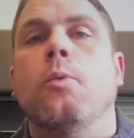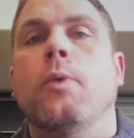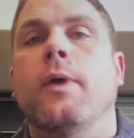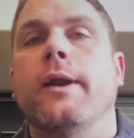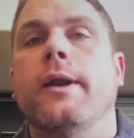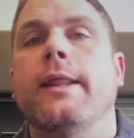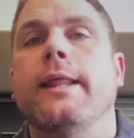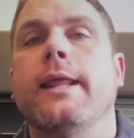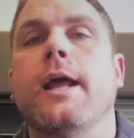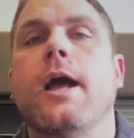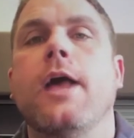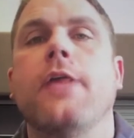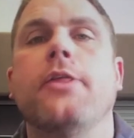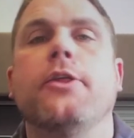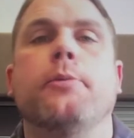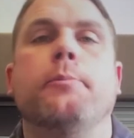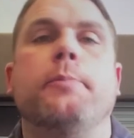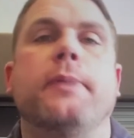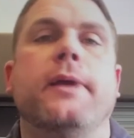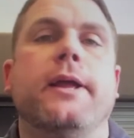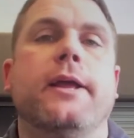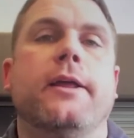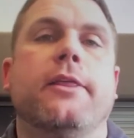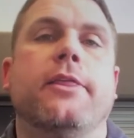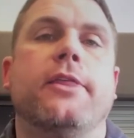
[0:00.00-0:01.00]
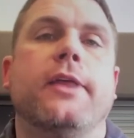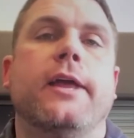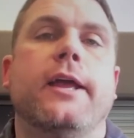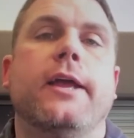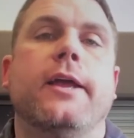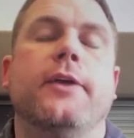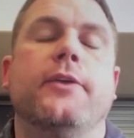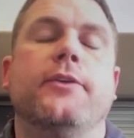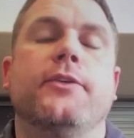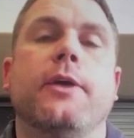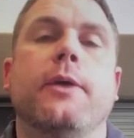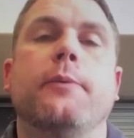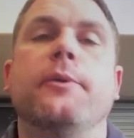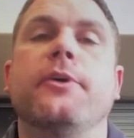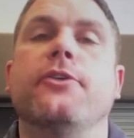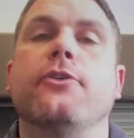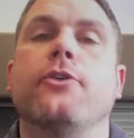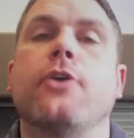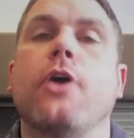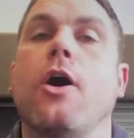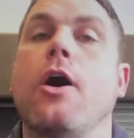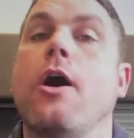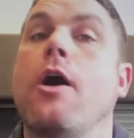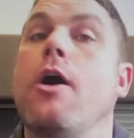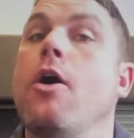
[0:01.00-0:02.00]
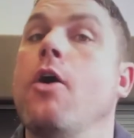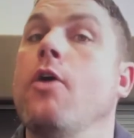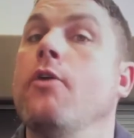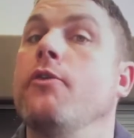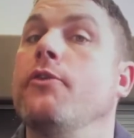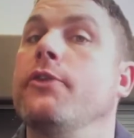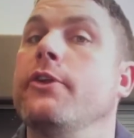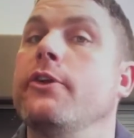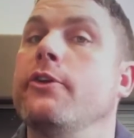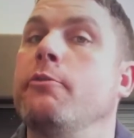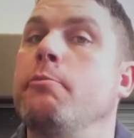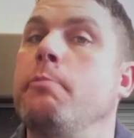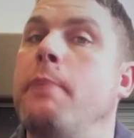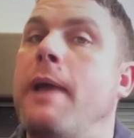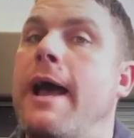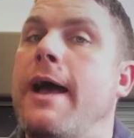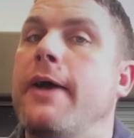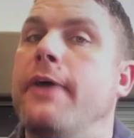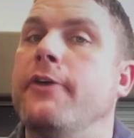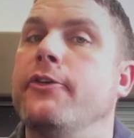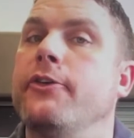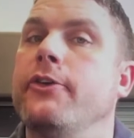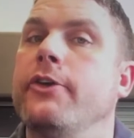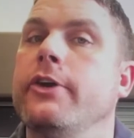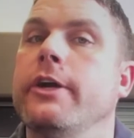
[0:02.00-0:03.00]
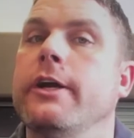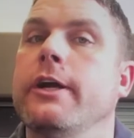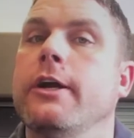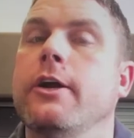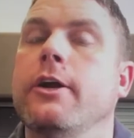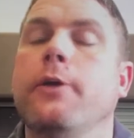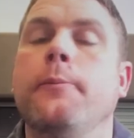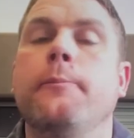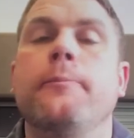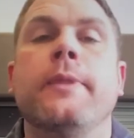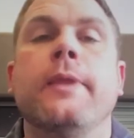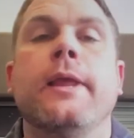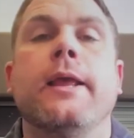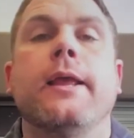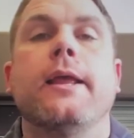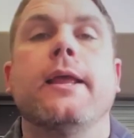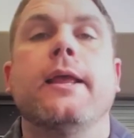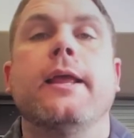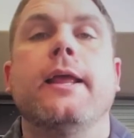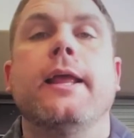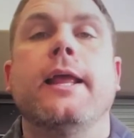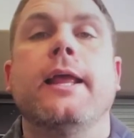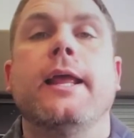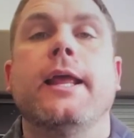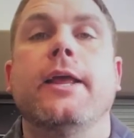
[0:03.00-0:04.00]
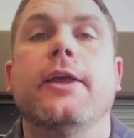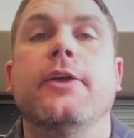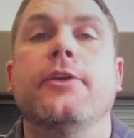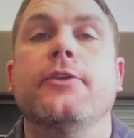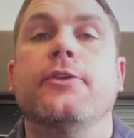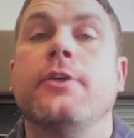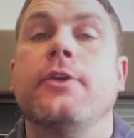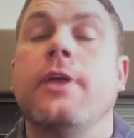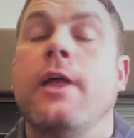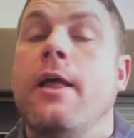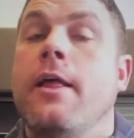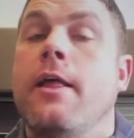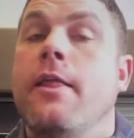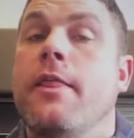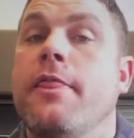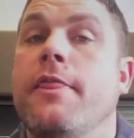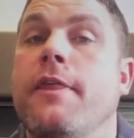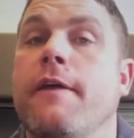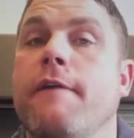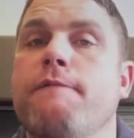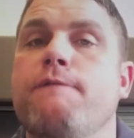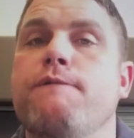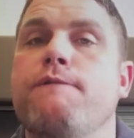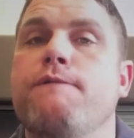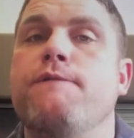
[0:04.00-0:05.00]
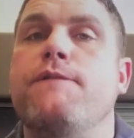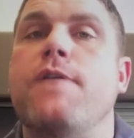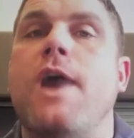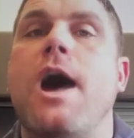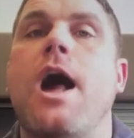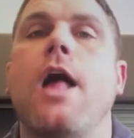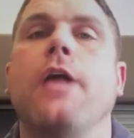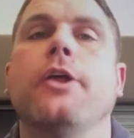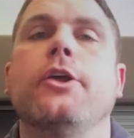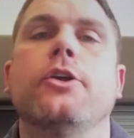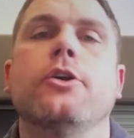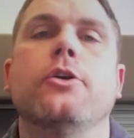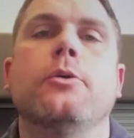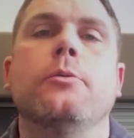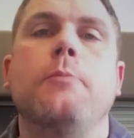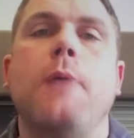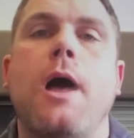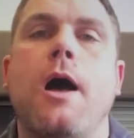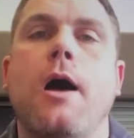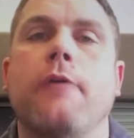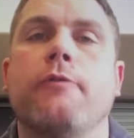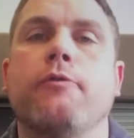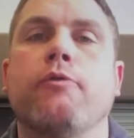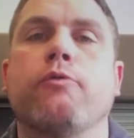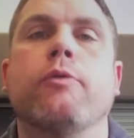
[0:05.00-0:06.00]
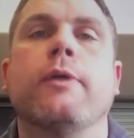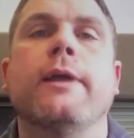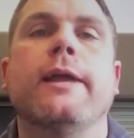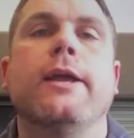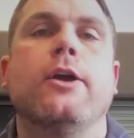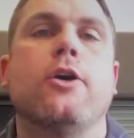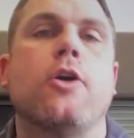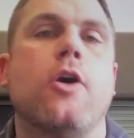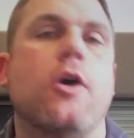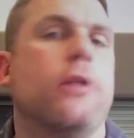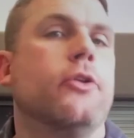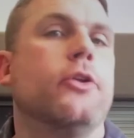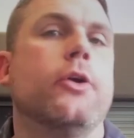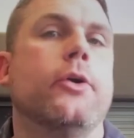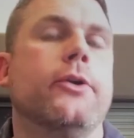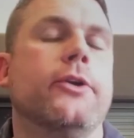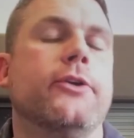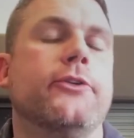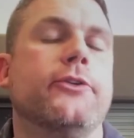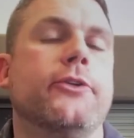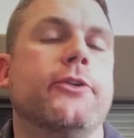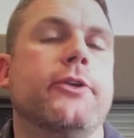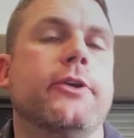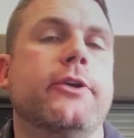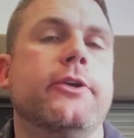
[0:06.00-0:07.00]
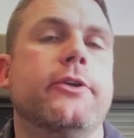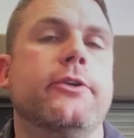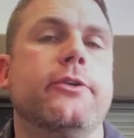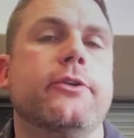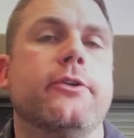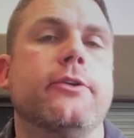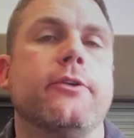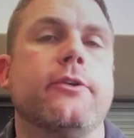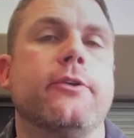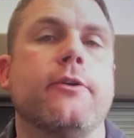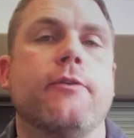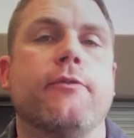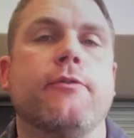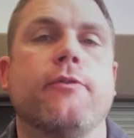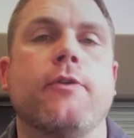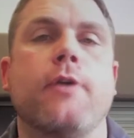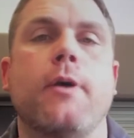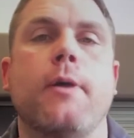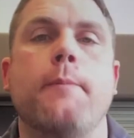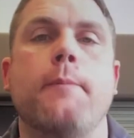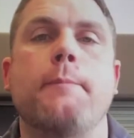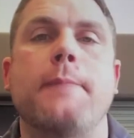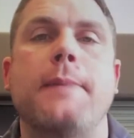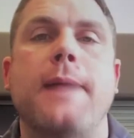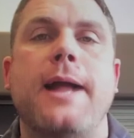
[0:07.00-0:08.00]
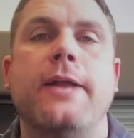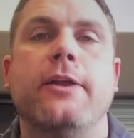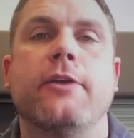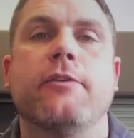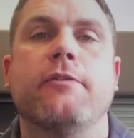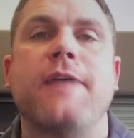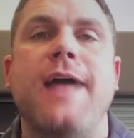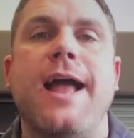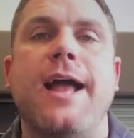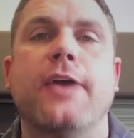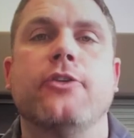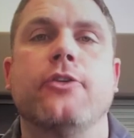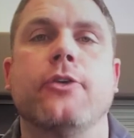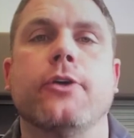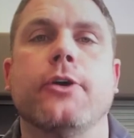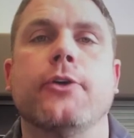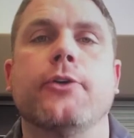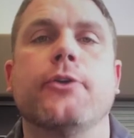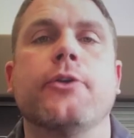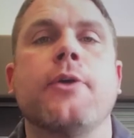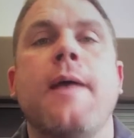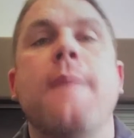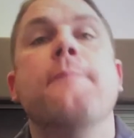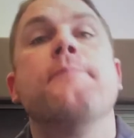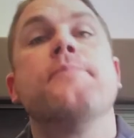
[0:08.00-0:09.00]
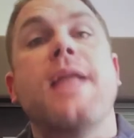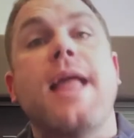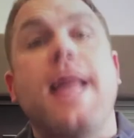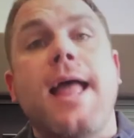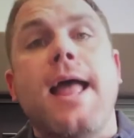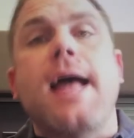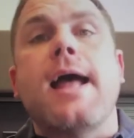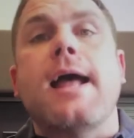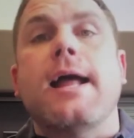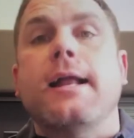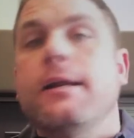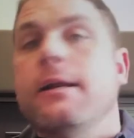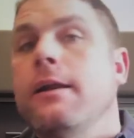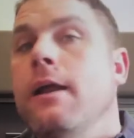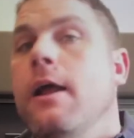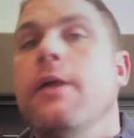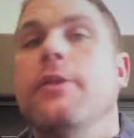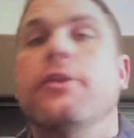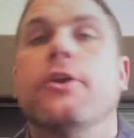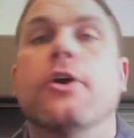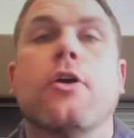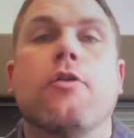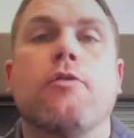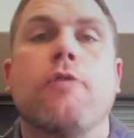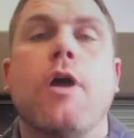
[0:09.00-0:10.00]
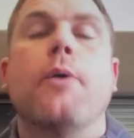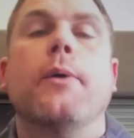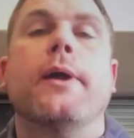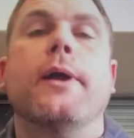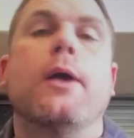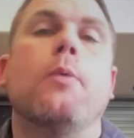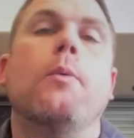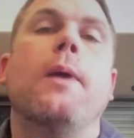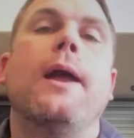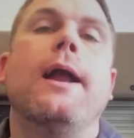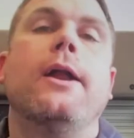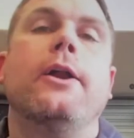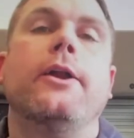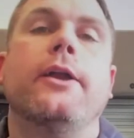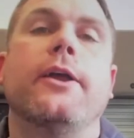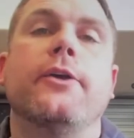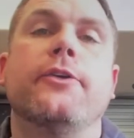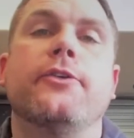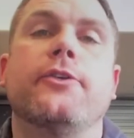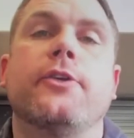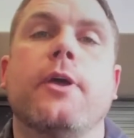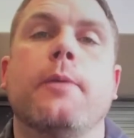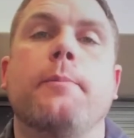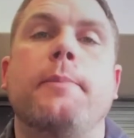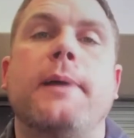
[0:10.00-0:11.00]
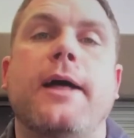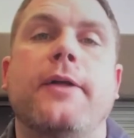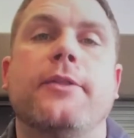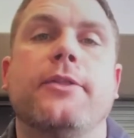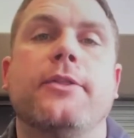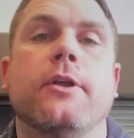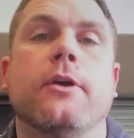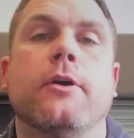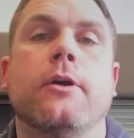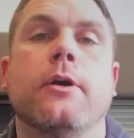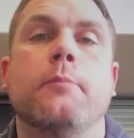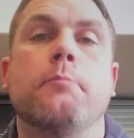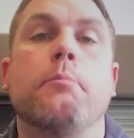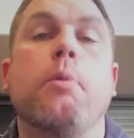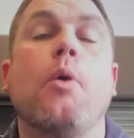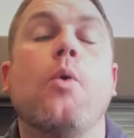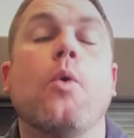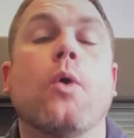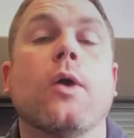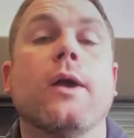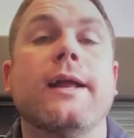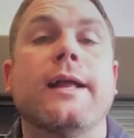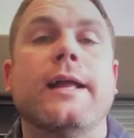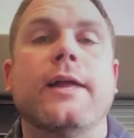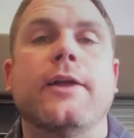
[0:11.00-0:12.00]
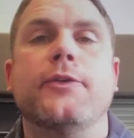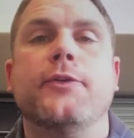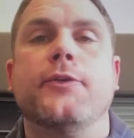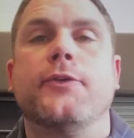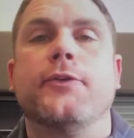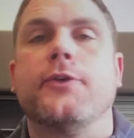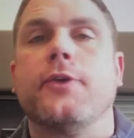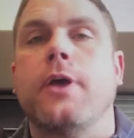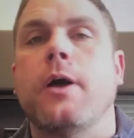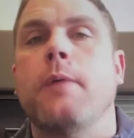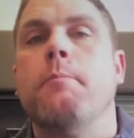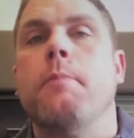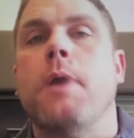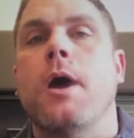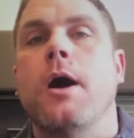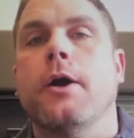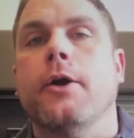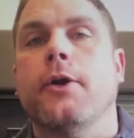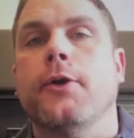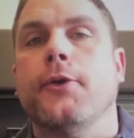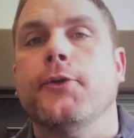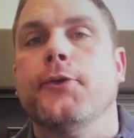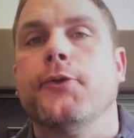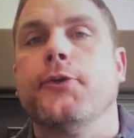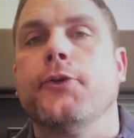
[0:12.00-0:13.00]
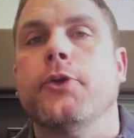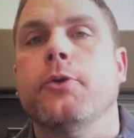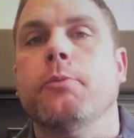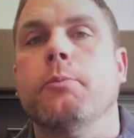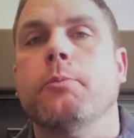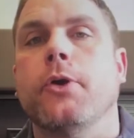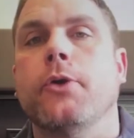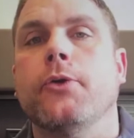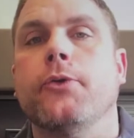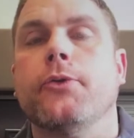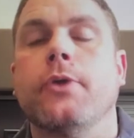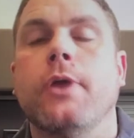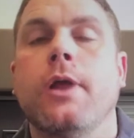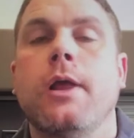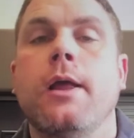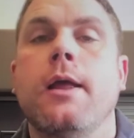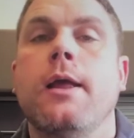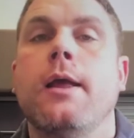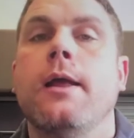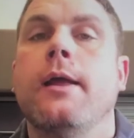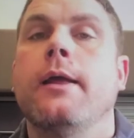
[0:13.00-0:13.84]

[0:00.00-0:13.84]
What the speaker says: One of the other big things that we saw over this past year is the volume of recall notices from manufacturers and the growing awareness about their importance among consumers.